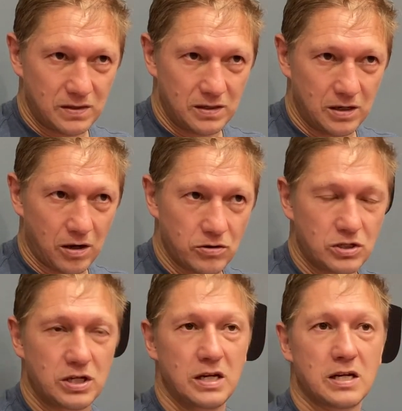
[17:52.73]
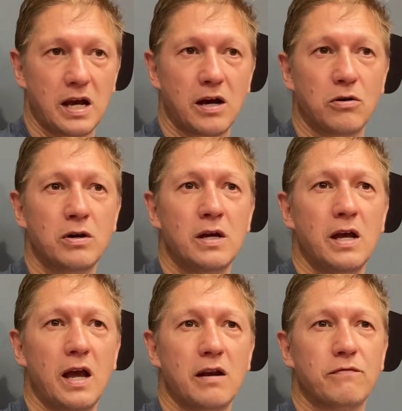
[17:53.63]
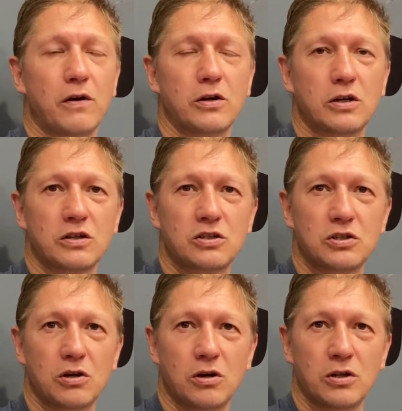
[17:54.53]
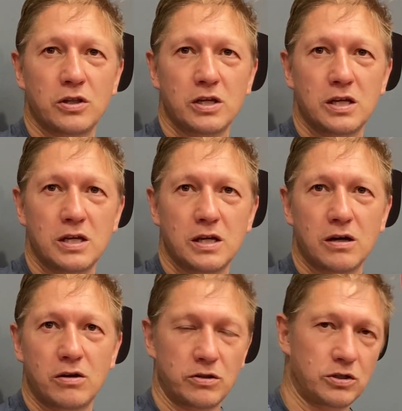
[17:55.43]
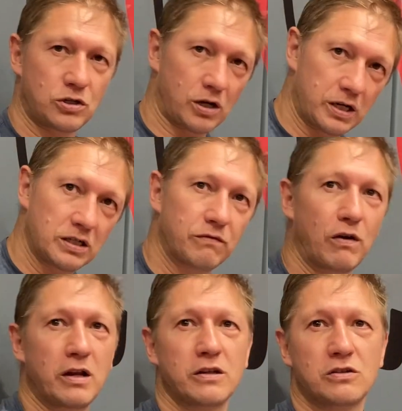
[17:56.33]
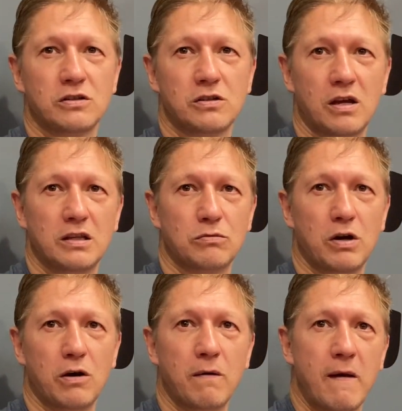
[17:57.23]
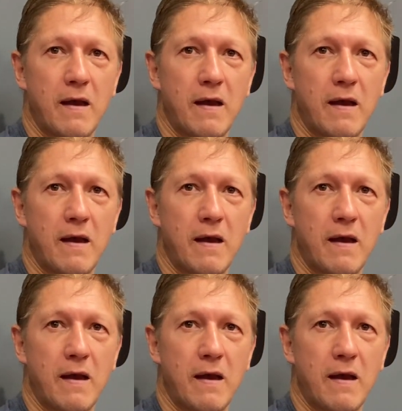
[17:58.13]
you know, detail and focus on the Chinese fighters as well,